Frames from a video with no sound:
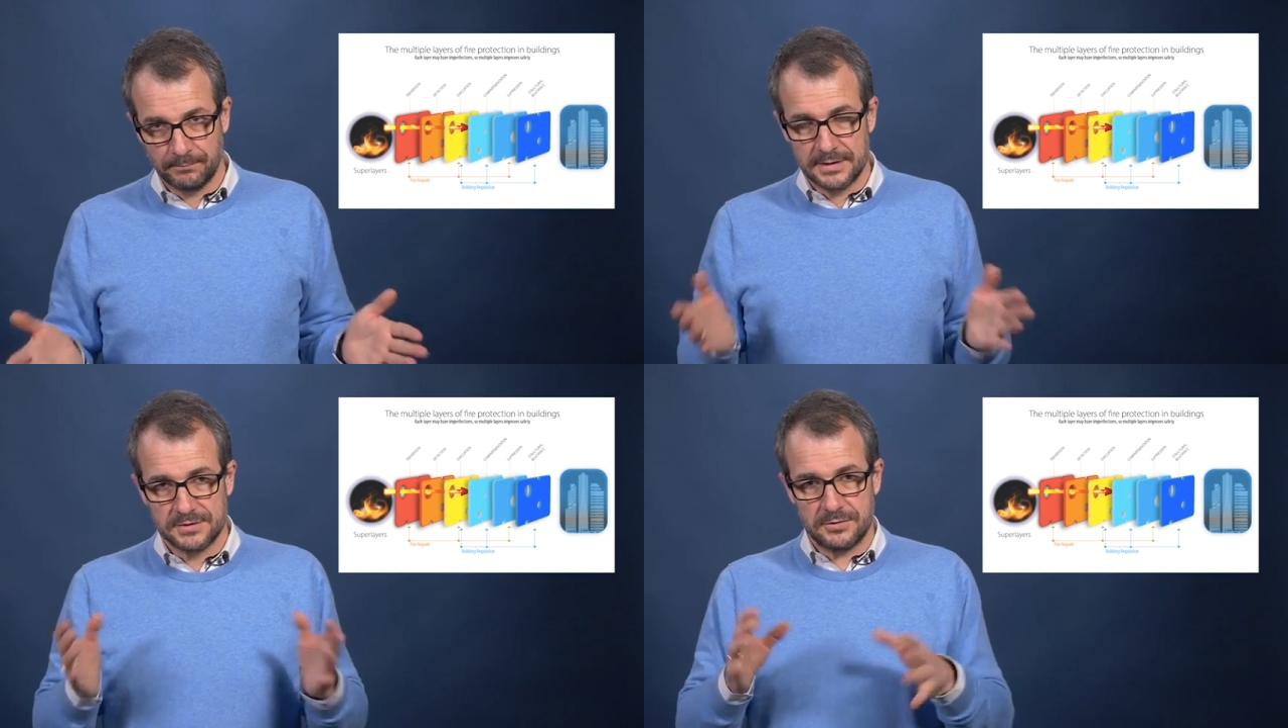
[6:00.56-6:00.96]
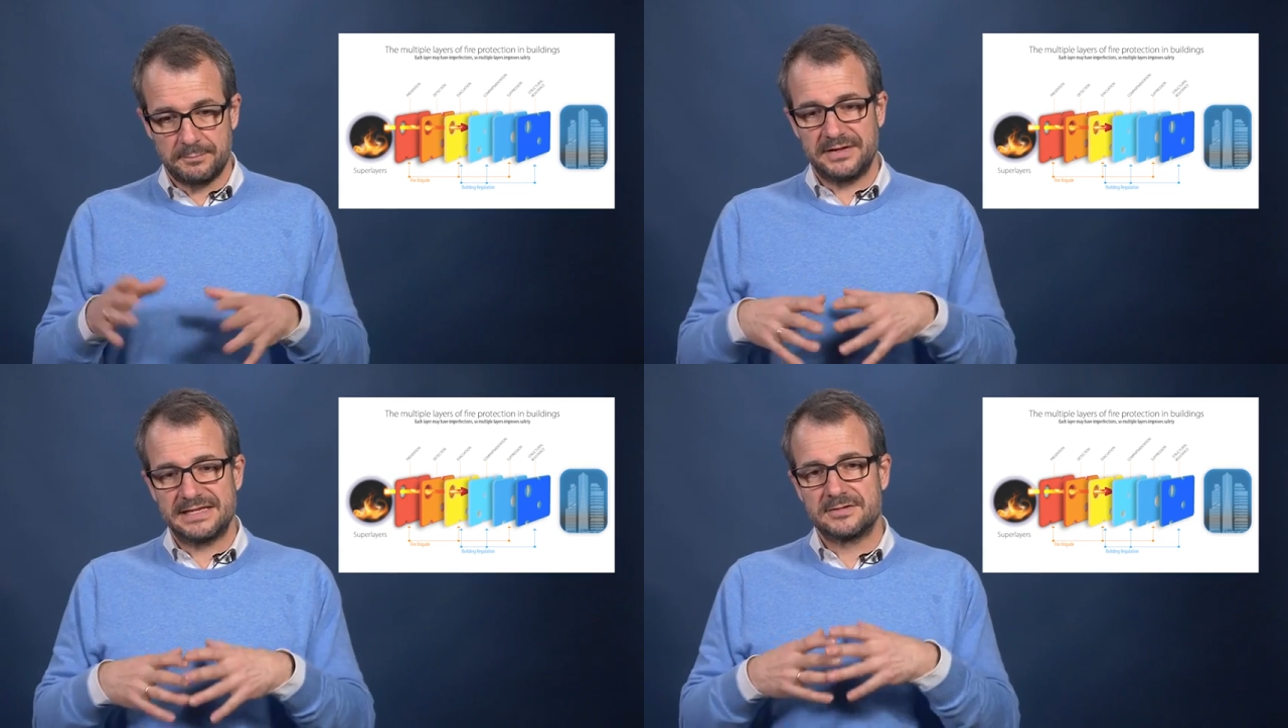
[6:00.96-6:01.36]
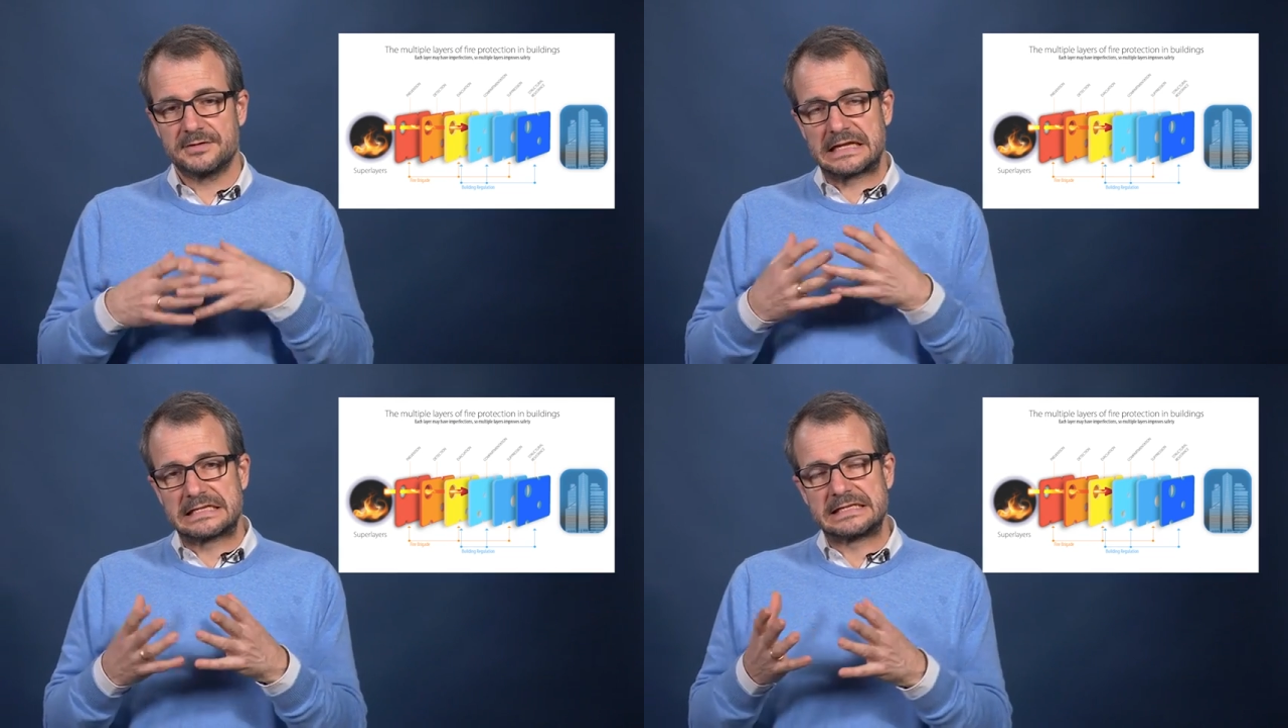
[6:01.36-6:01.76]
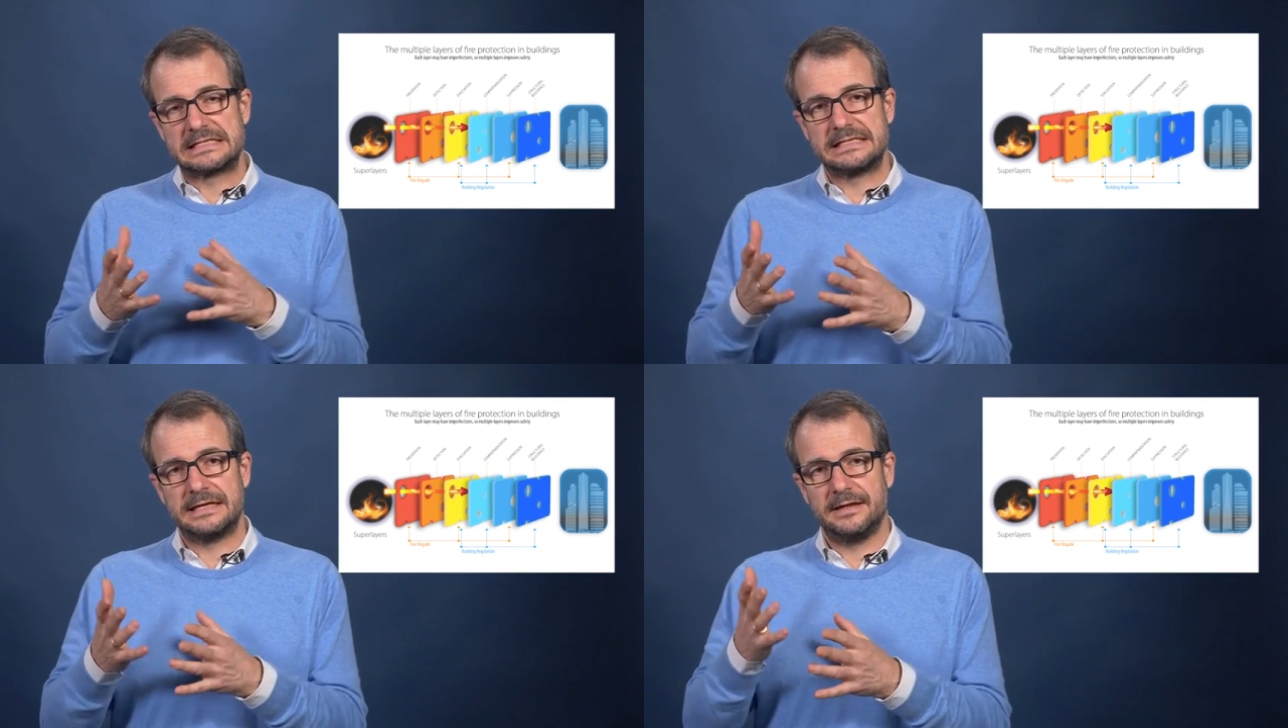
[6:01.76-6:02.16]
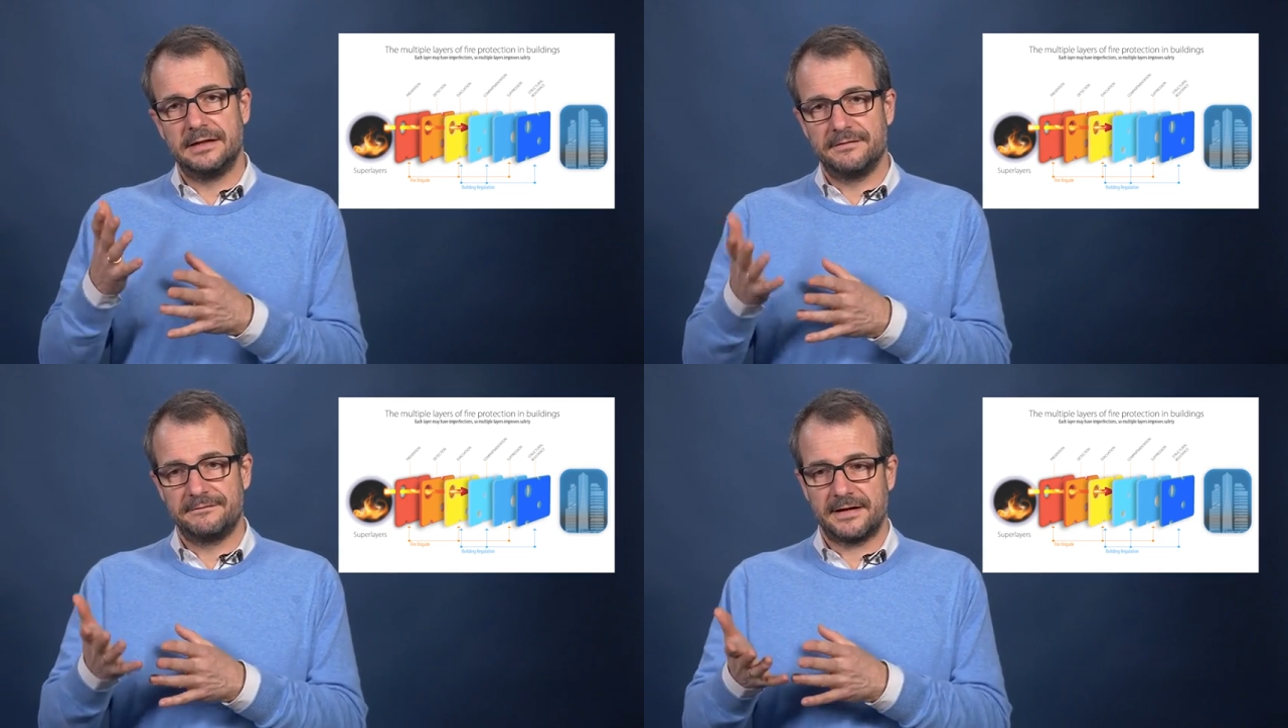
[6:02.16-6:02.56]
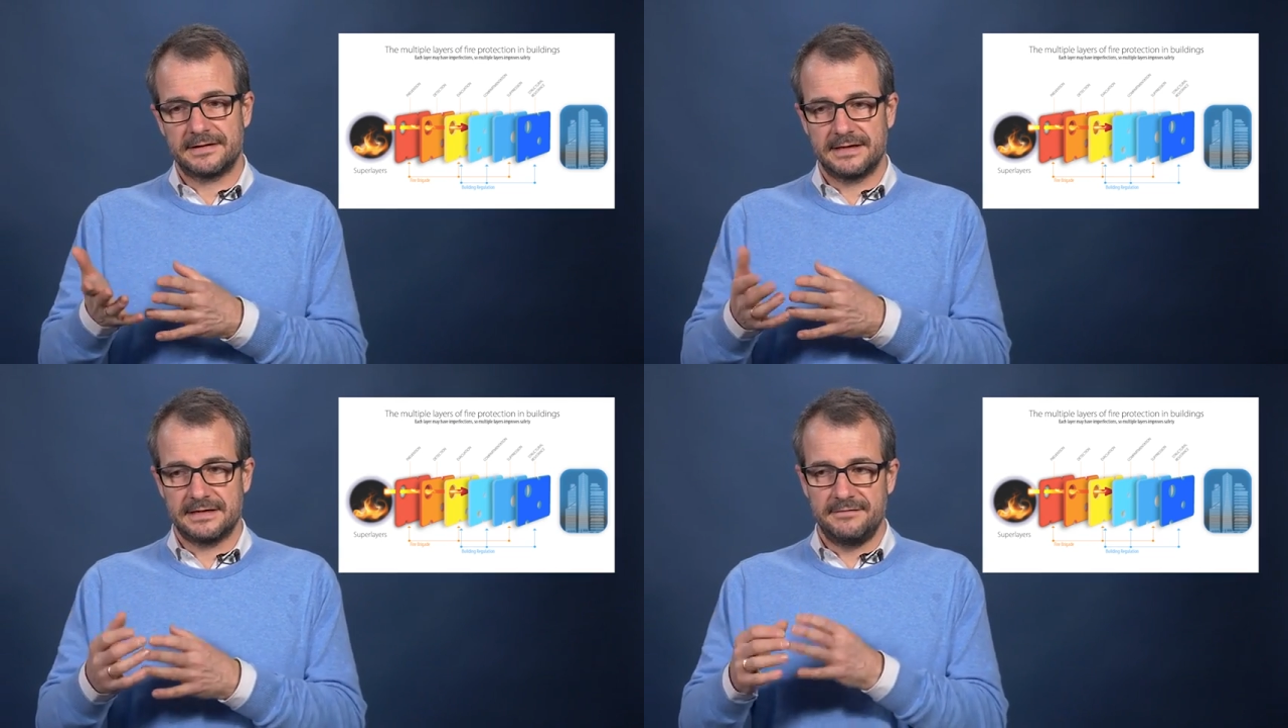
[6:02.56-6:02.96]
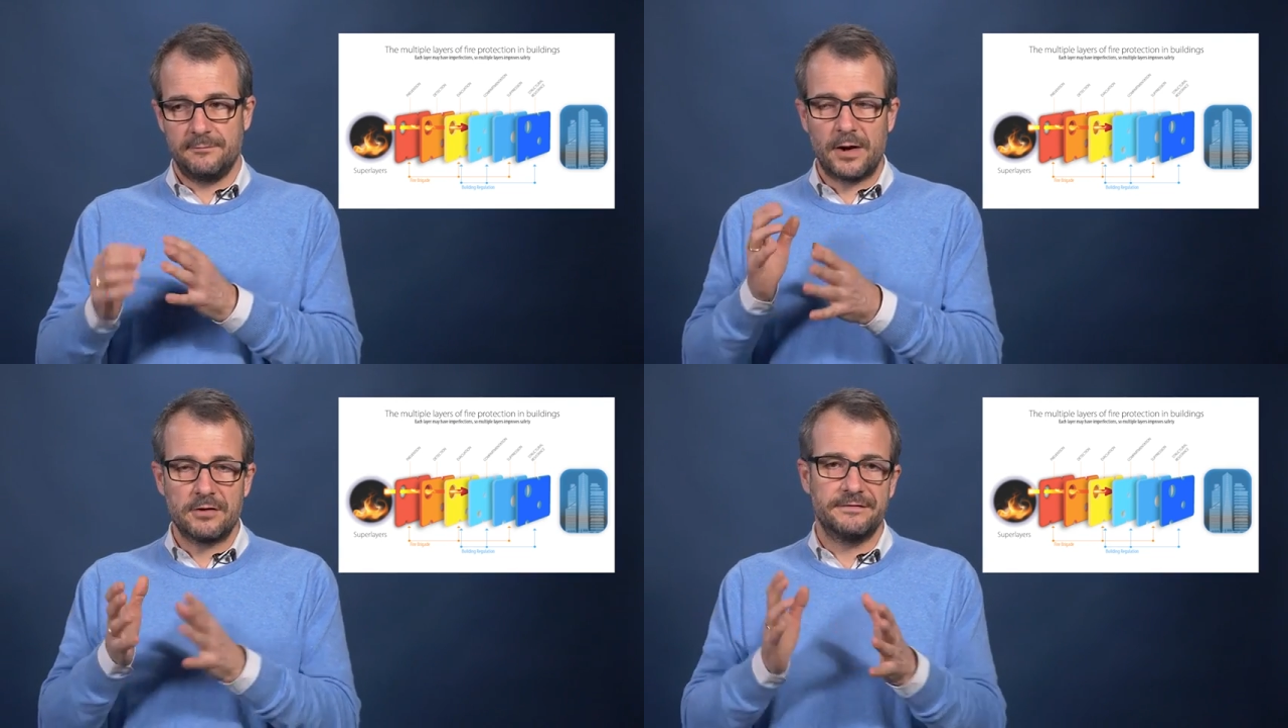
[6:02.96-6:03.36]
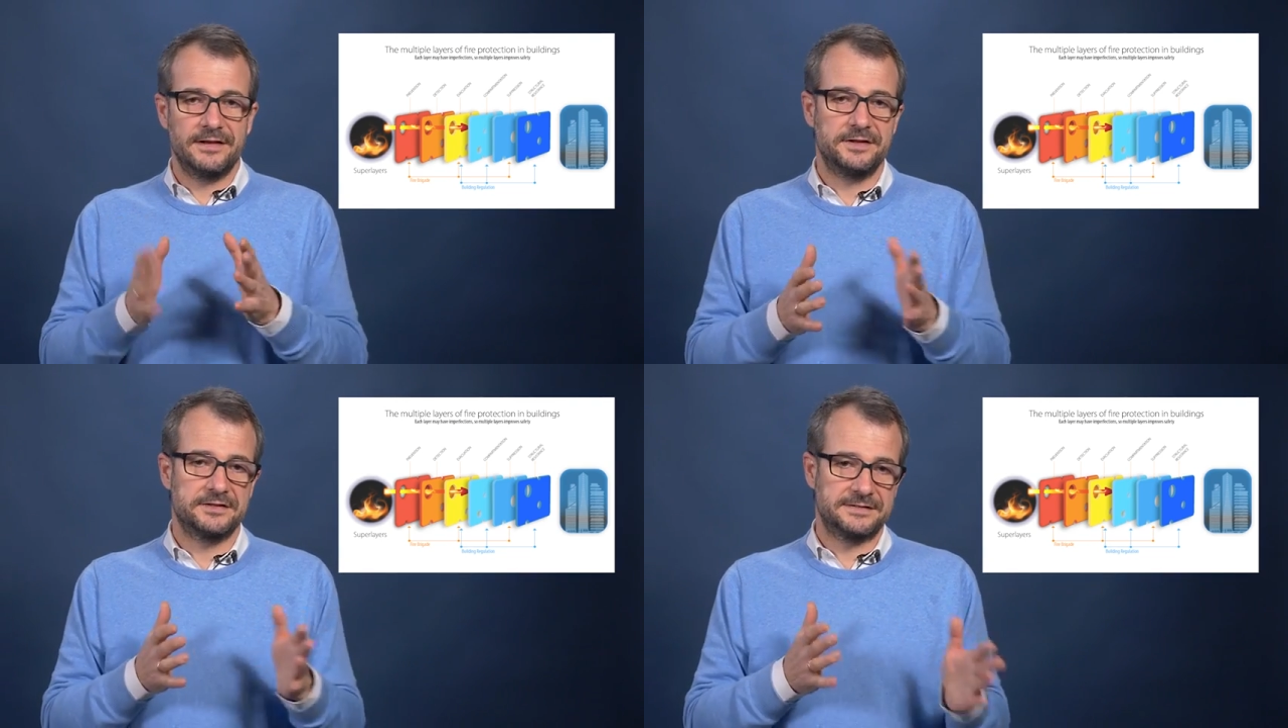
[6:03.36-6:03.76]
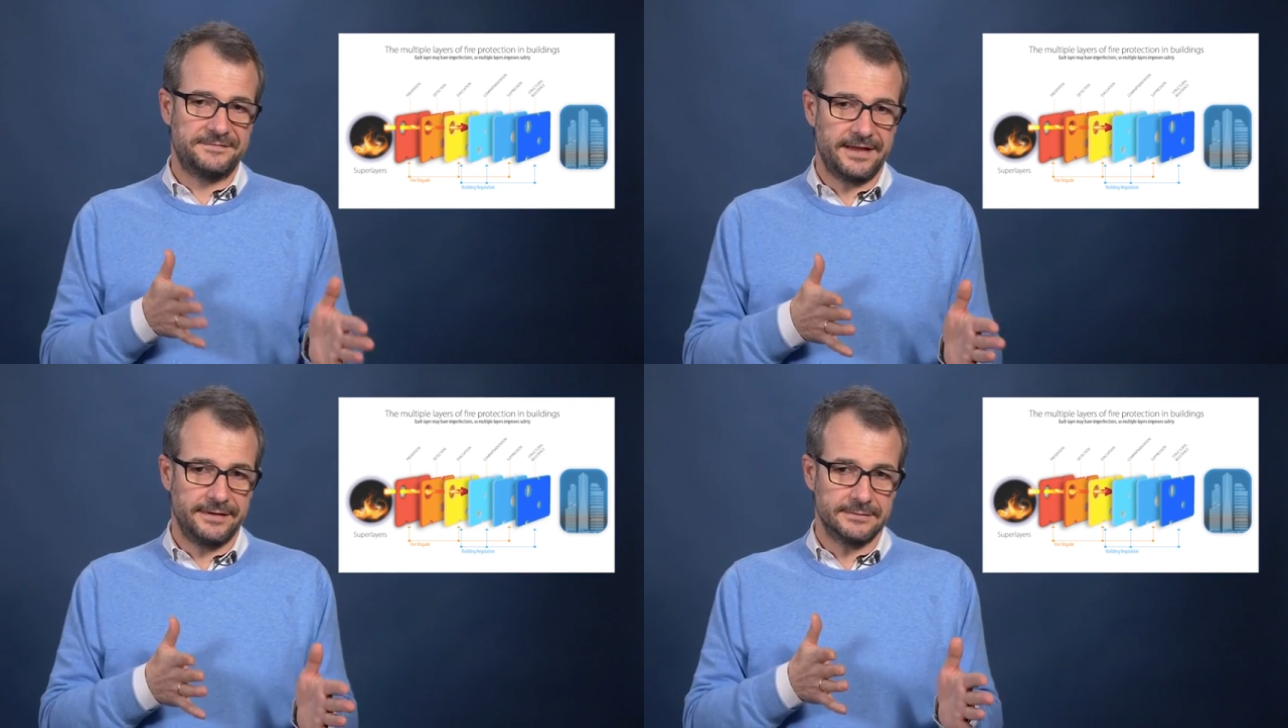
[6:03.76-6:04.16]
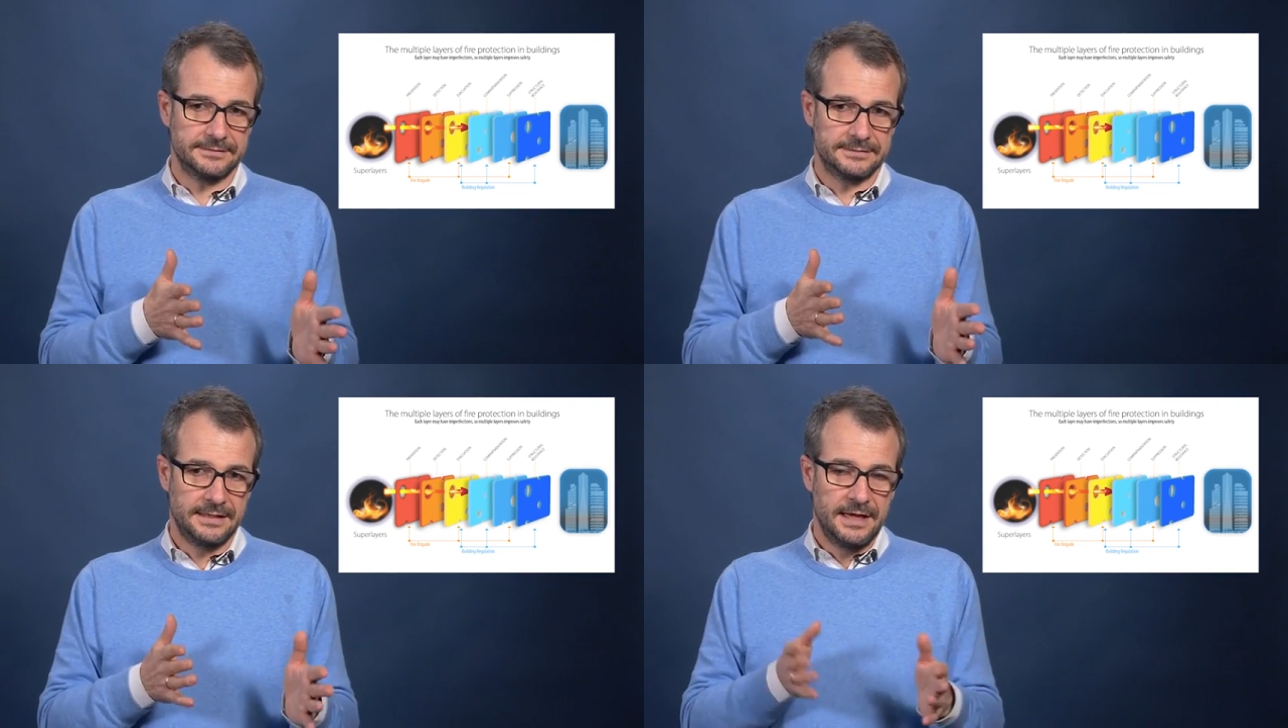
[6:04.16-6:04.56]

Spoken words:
So it brings redundancy in the fact that if one of the layers fails,